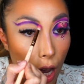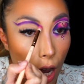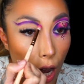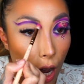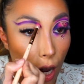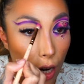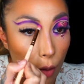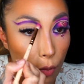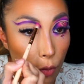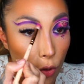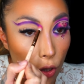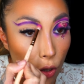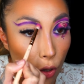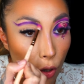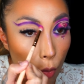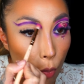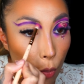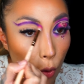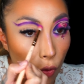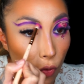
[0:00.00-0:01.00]
And I'm just going
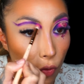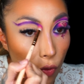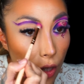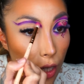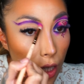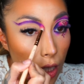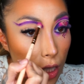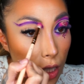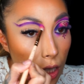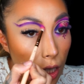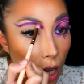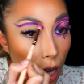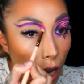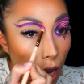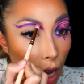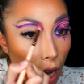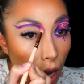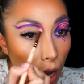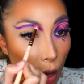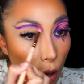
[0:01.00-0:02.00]
to buff this
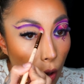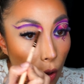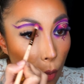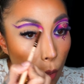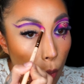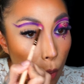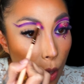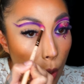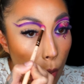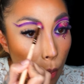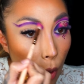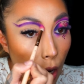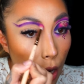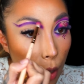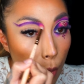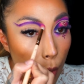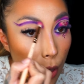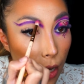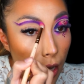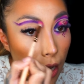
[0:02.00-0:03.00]
bit by
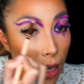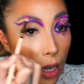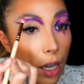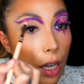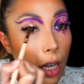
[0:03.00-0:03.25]
bit,